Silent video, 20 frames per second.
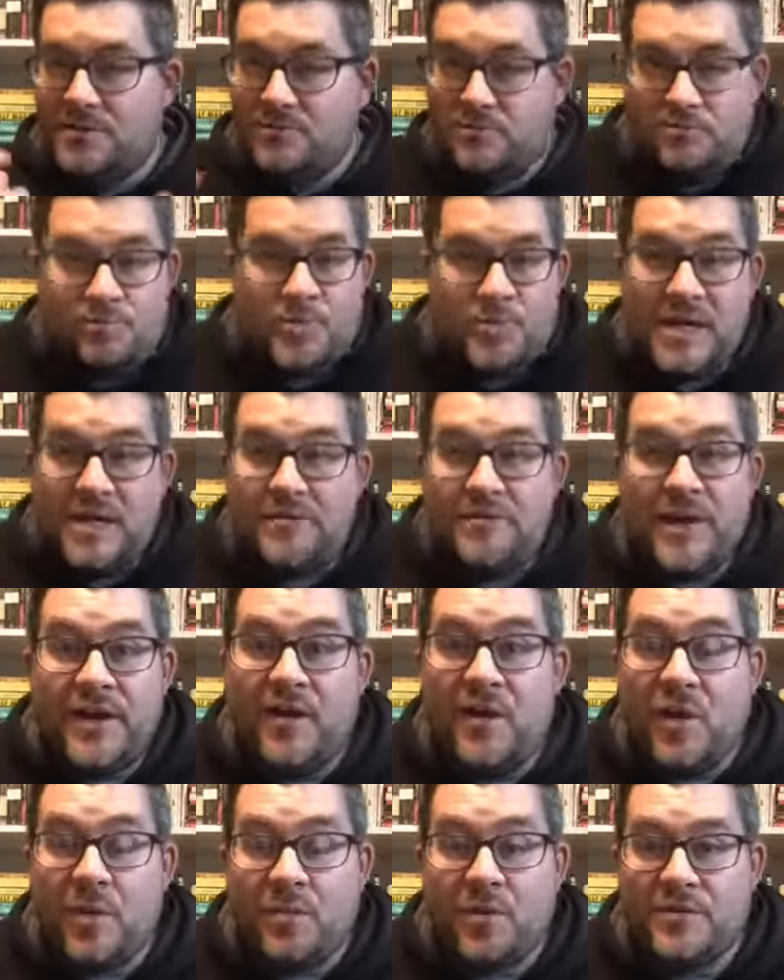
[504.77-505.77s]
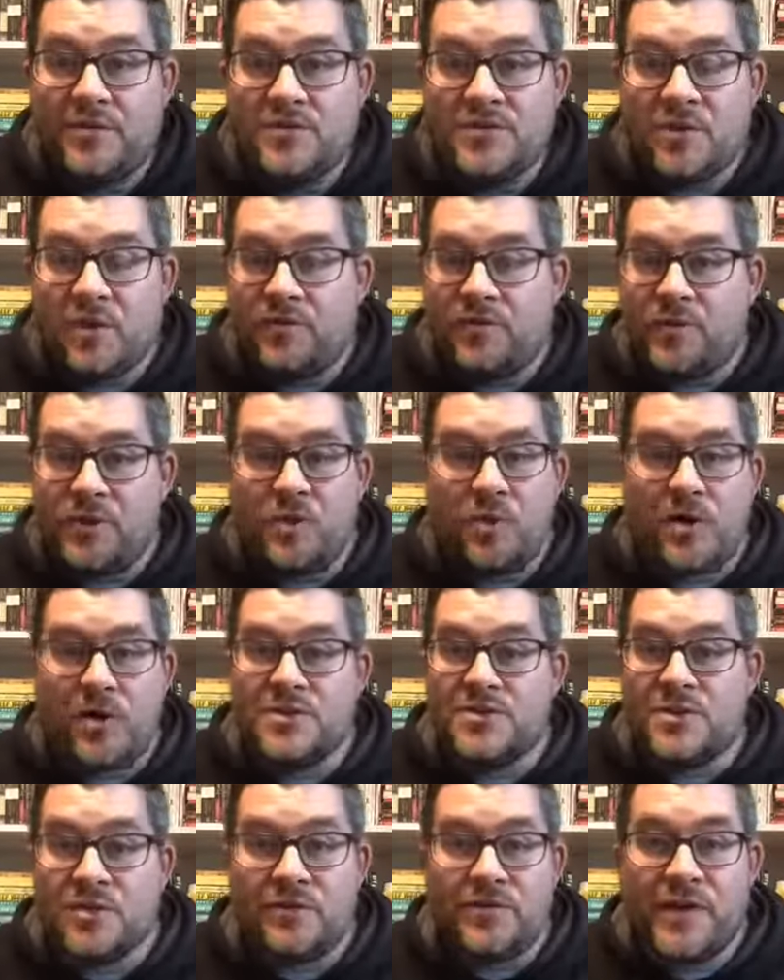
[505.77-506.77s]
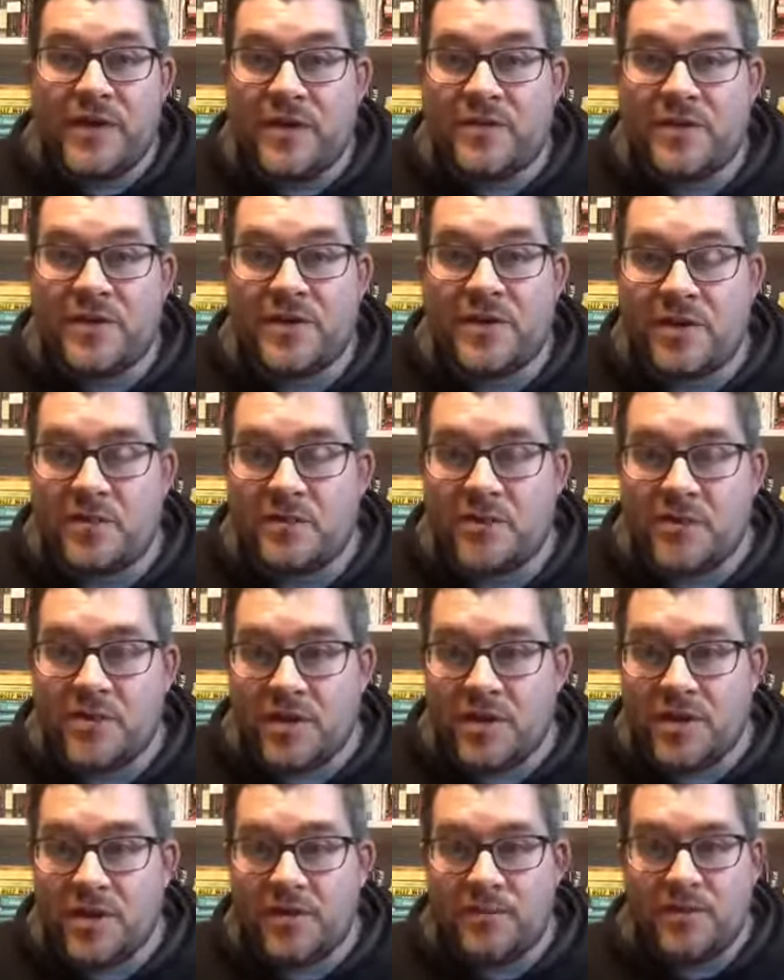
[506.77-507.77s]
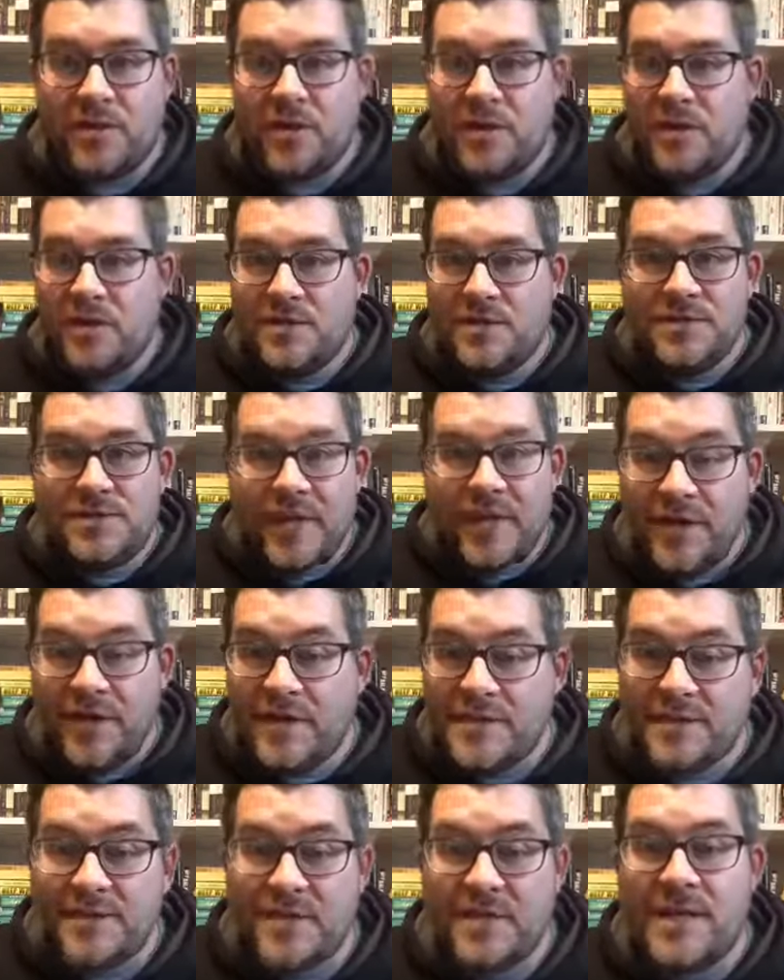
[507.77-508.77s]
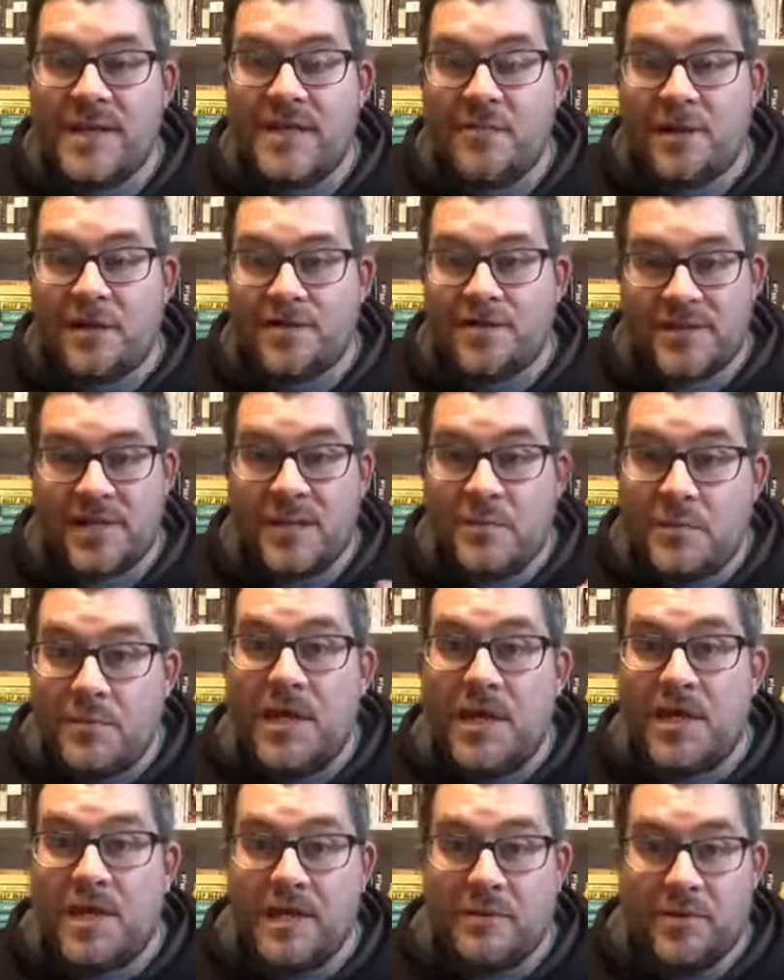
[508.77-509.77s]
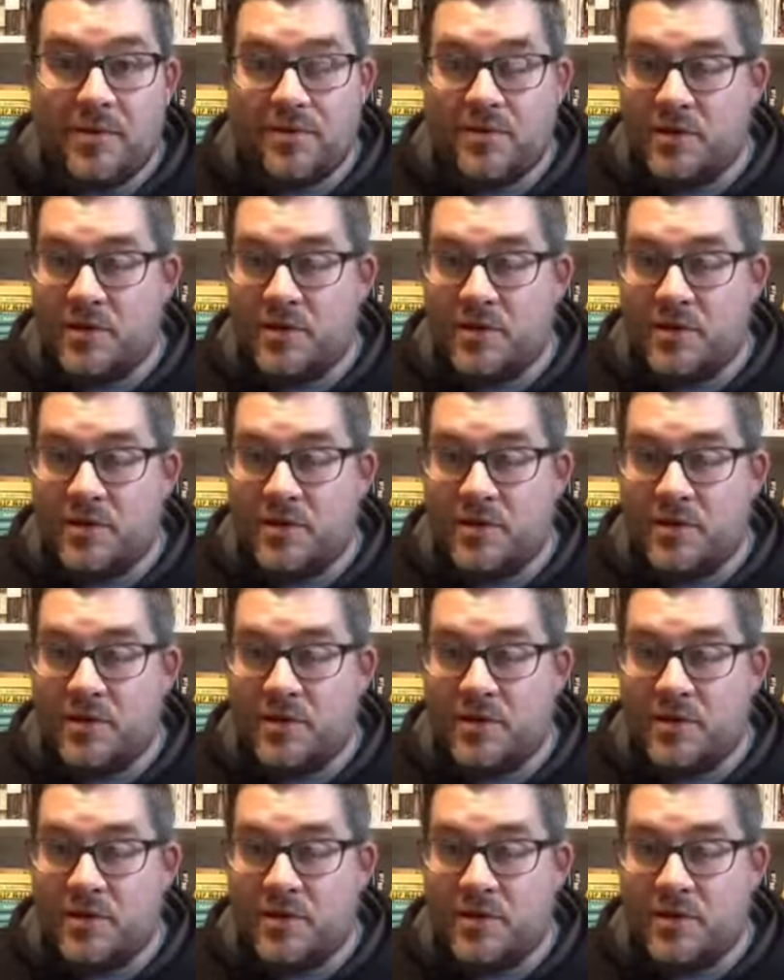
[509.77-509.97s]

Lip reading: be available. So if you are serving in the community, send us an email. Send me an email.